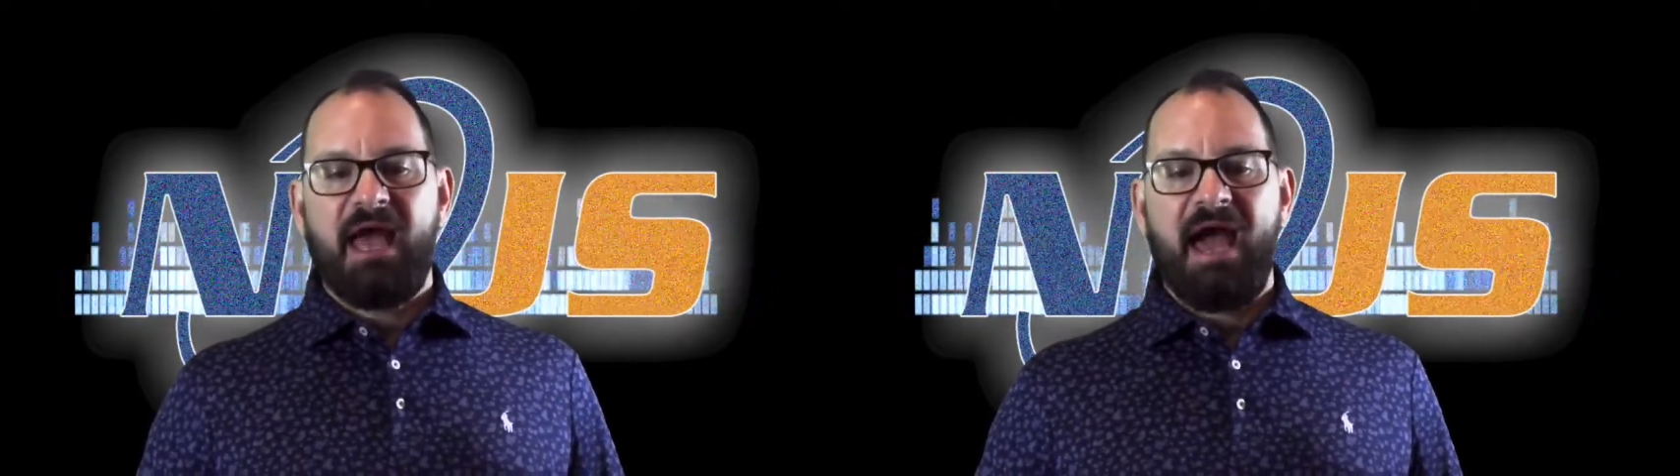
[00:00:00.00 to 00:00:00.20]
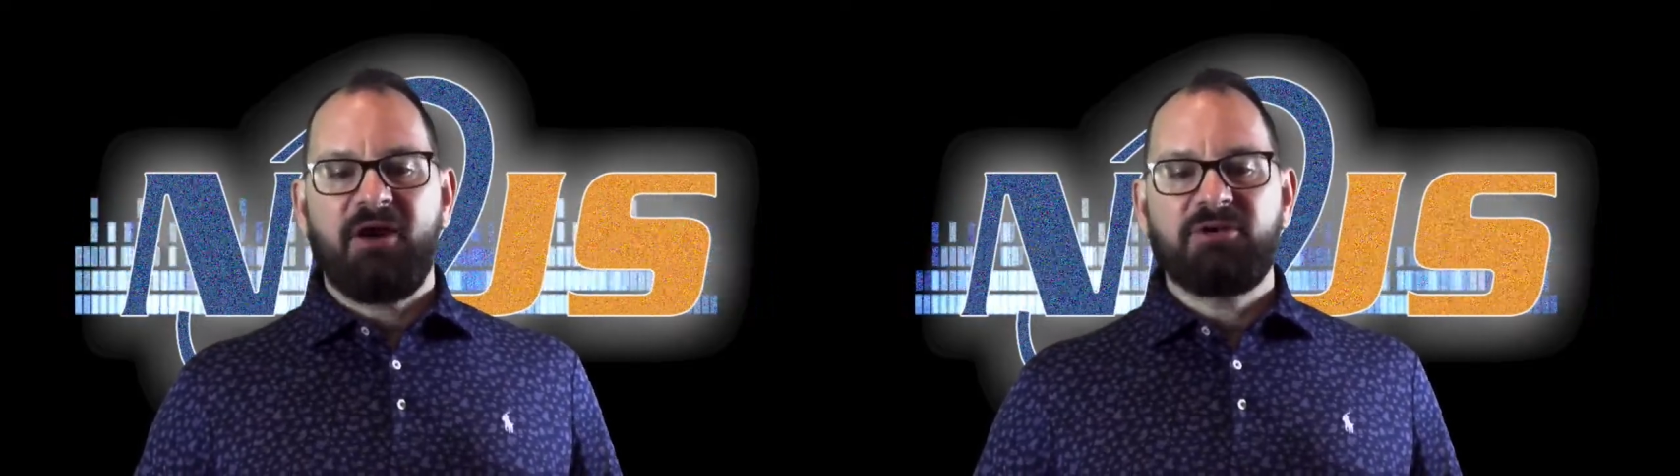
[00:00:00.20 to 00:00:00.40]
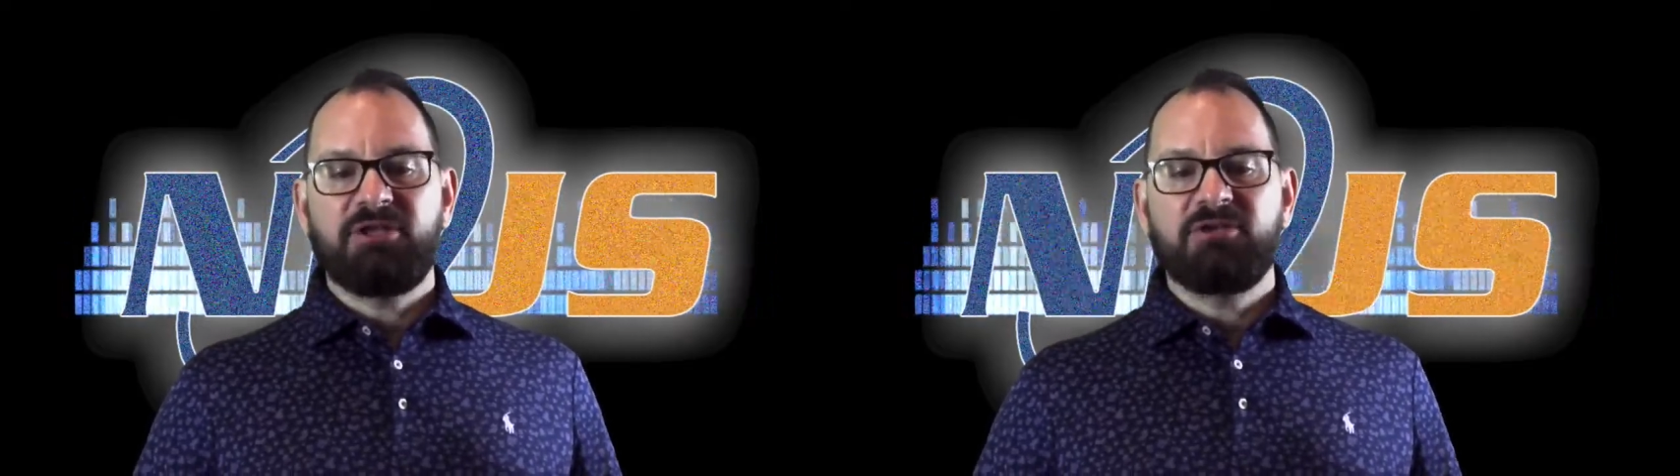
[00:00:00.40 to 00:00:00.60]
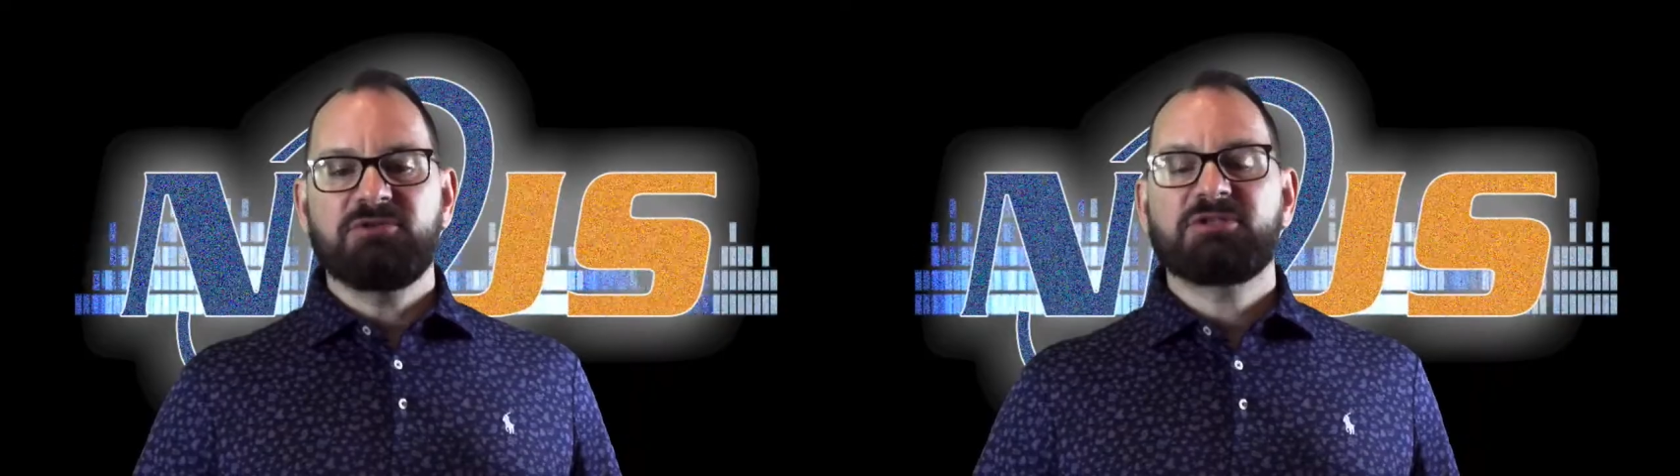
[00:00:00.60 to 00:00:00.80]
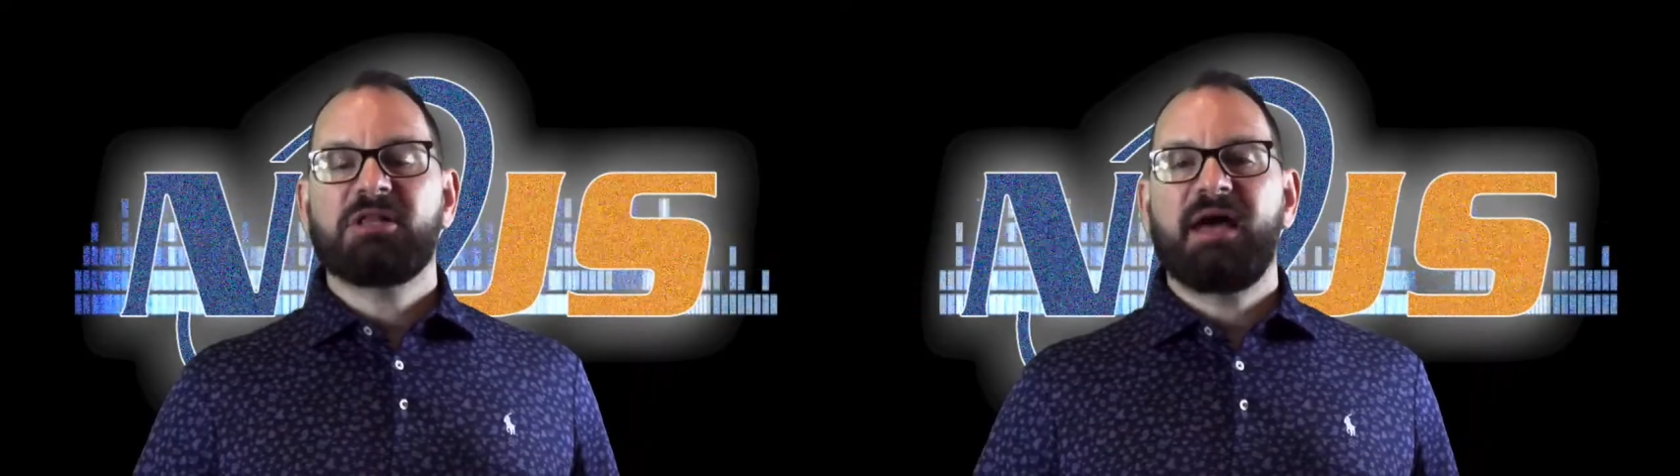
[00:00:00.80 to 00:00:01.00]
how to
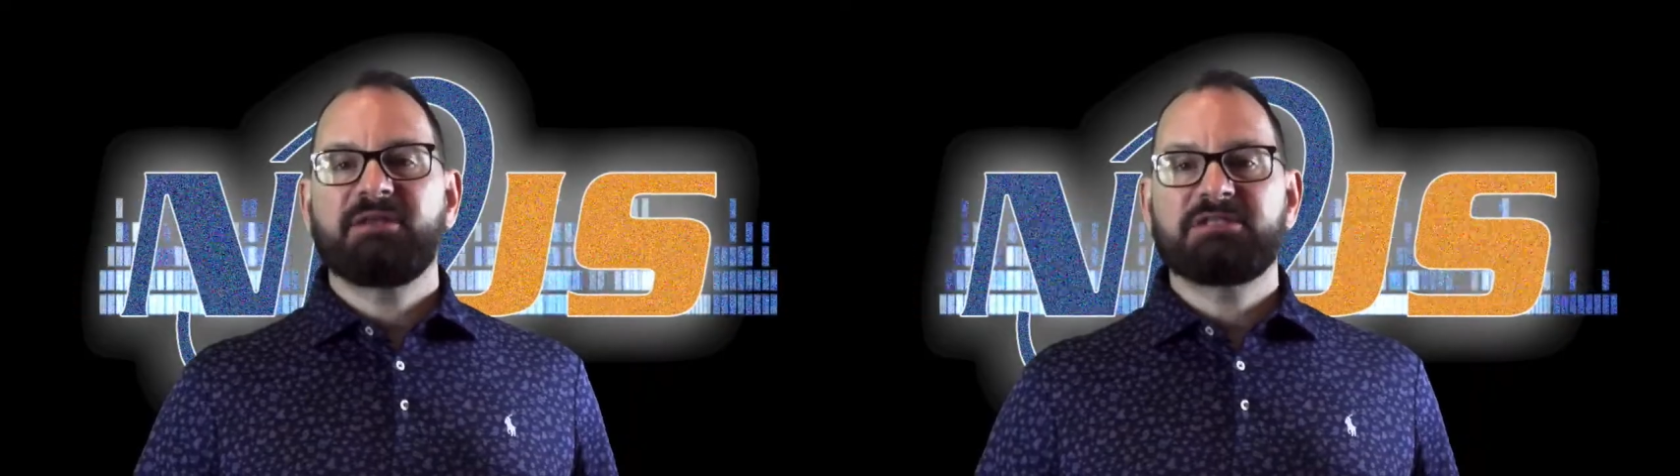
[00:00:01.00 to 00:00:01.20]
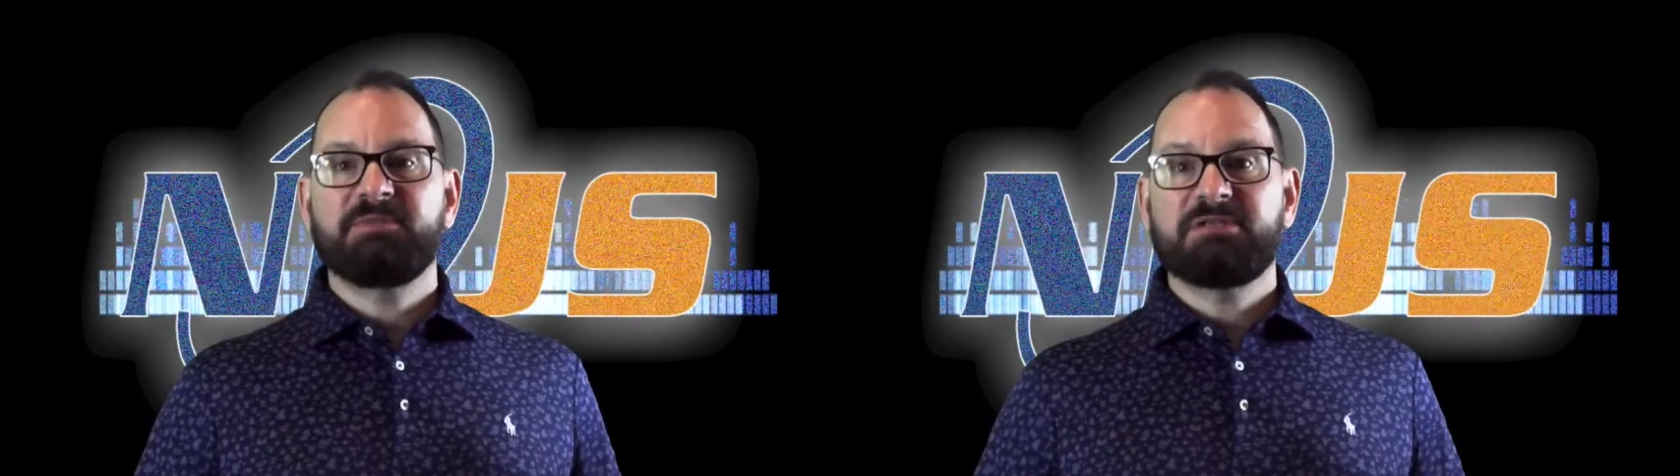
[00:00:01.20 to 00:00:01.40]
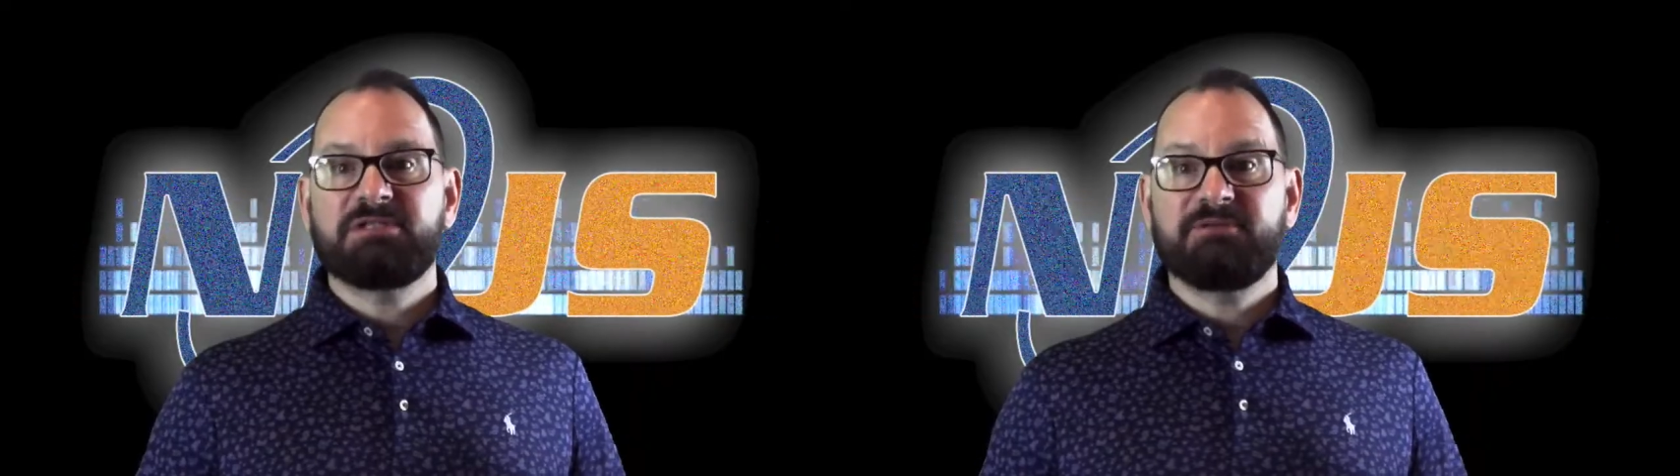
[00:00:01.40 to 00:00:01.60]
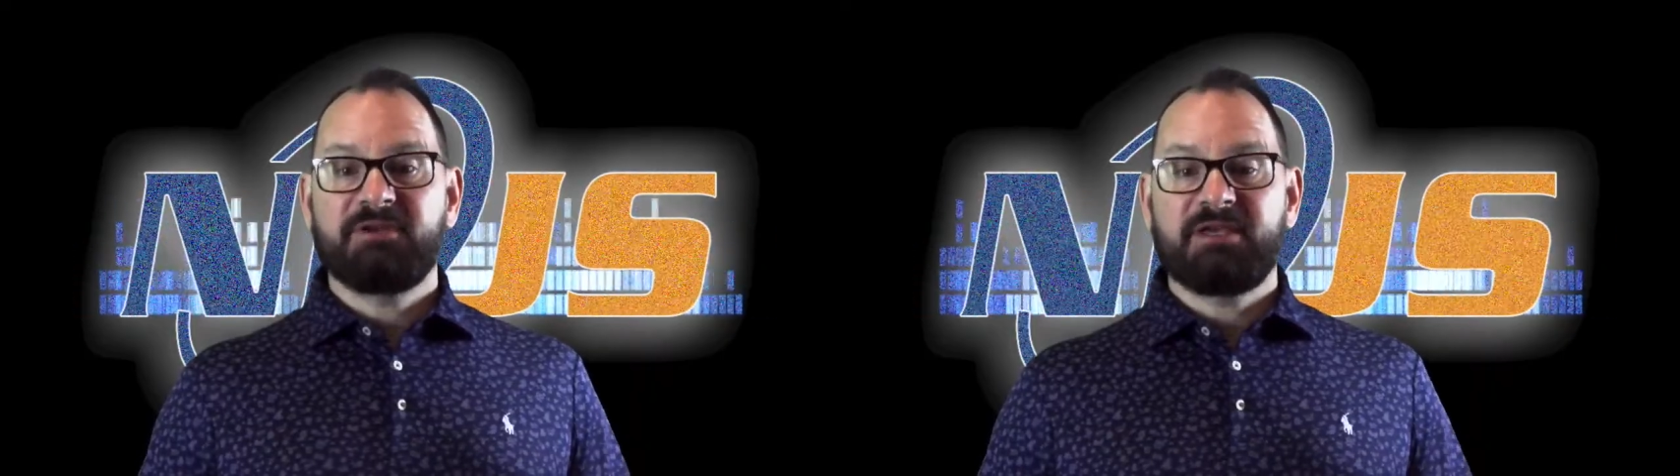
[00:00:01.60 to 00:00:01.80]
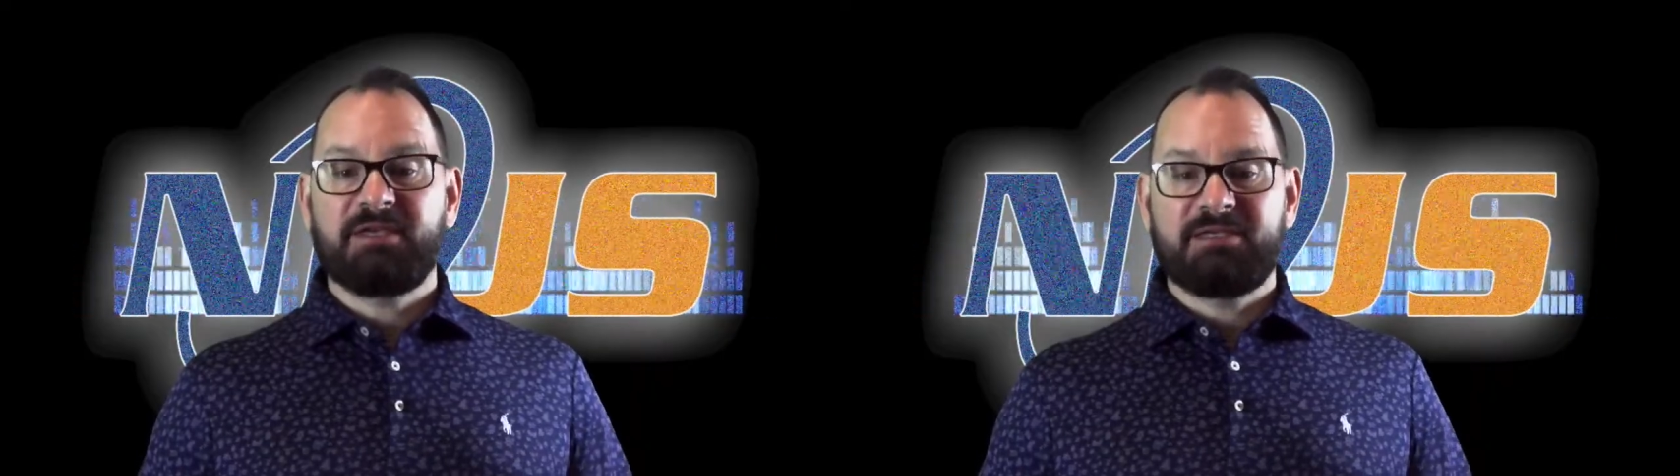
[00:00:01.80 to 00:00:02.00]
use
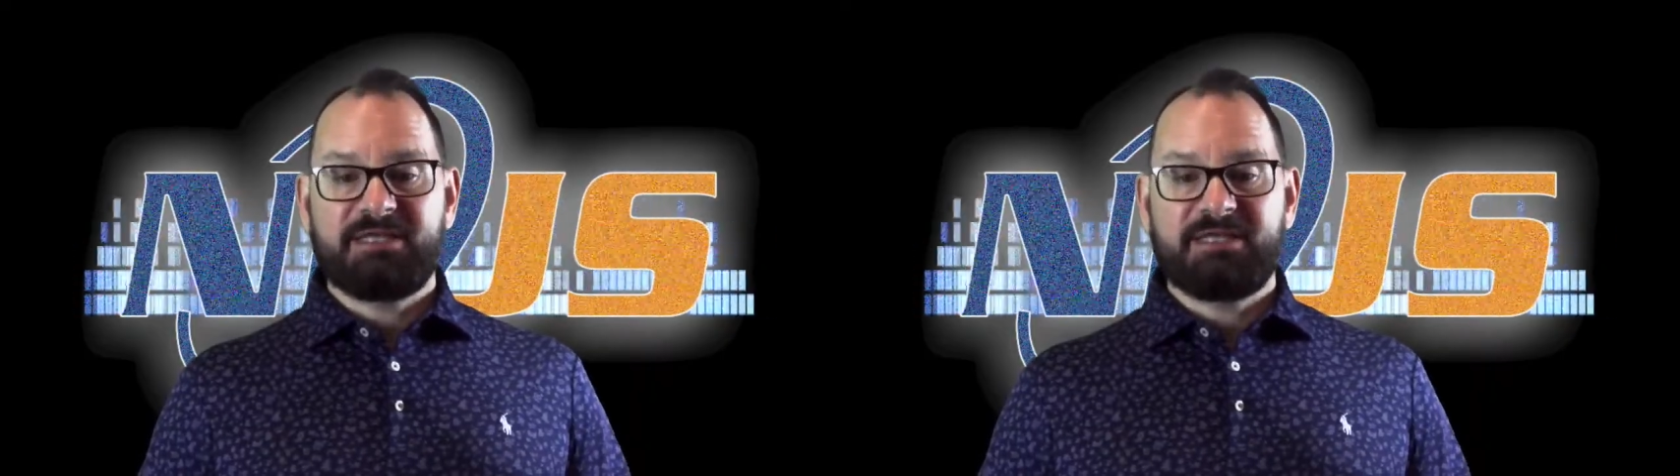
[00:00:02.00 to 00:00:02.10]
cloud-specific